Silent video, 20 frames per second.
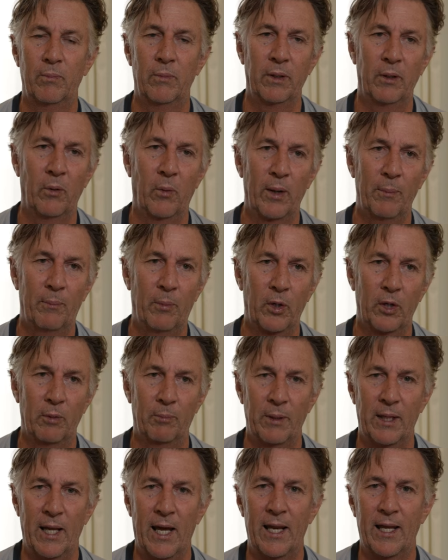in a way, put
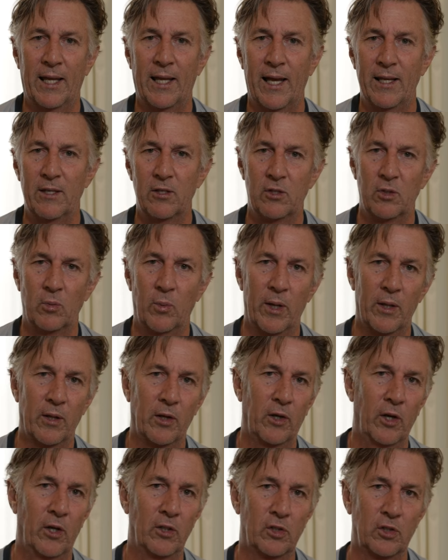it, been allocated to one of
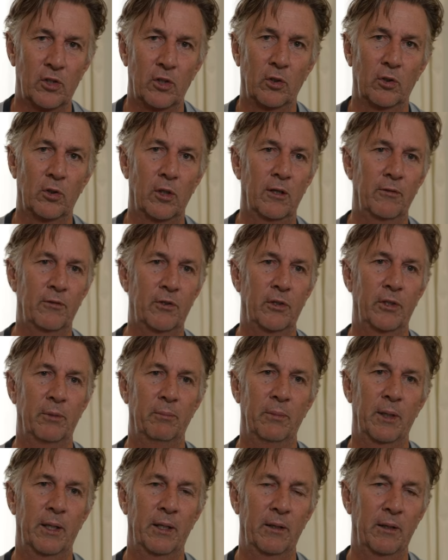the coaches to look after
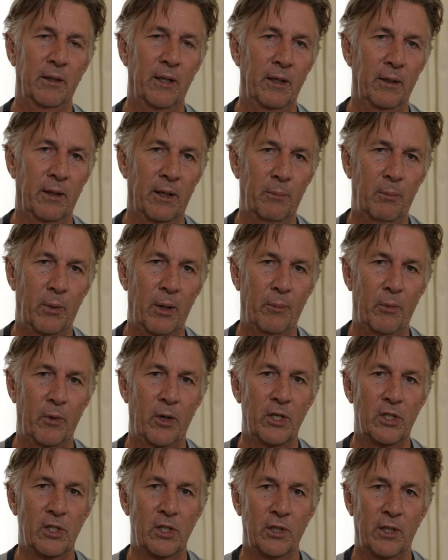and get
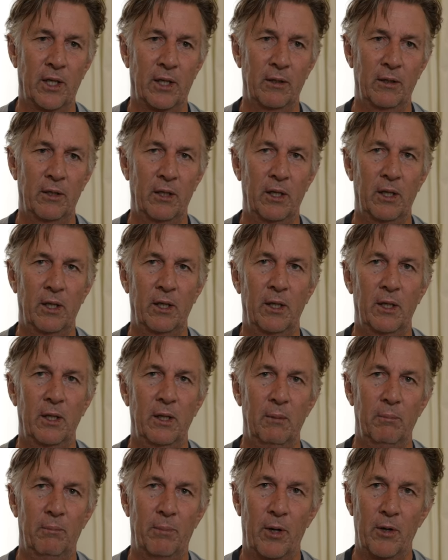preparation done,
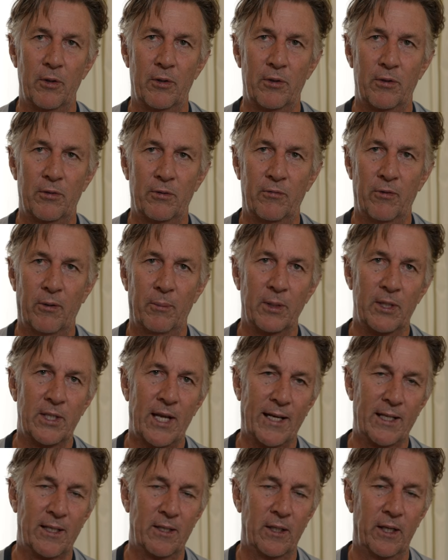both from a
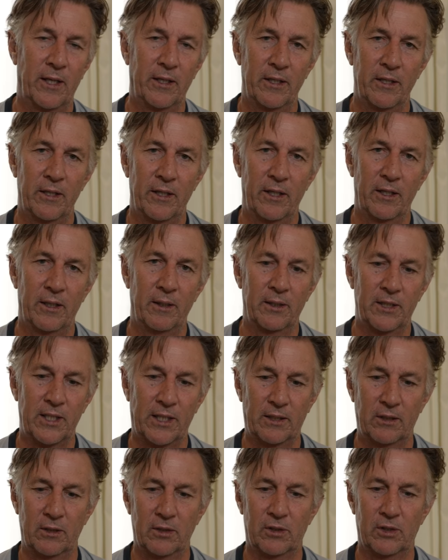tactical and a
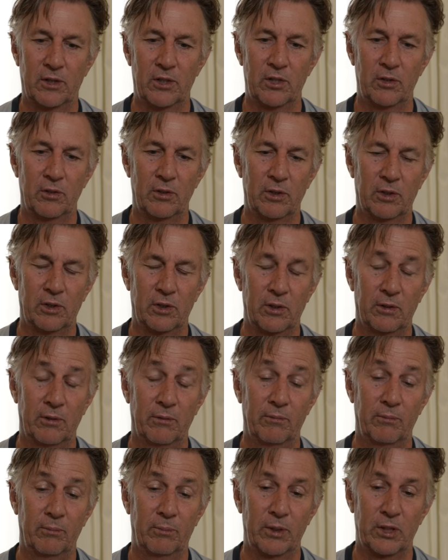technical
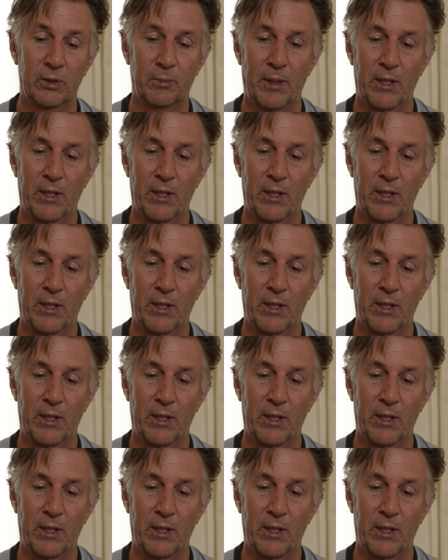perspective.